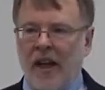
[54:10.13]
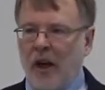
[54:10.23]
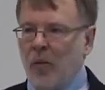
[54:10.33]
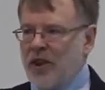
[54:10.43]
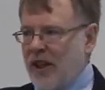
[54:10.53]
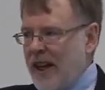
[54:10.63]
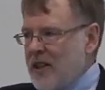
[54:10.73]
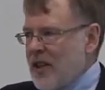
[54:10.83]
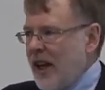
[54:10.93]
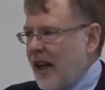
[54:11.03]
in which
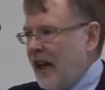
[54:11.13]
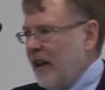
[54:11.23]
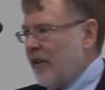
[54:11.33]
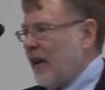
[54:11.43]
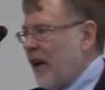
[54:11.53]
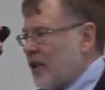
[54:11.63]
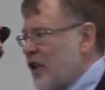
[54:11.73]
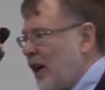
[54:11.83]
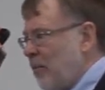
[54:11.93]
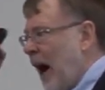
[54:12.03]
case, if
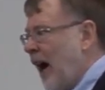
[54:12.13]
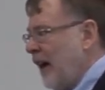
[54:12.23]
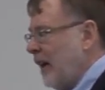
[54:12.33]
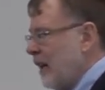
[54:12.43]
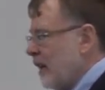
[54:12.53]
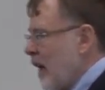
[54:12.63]
some high-end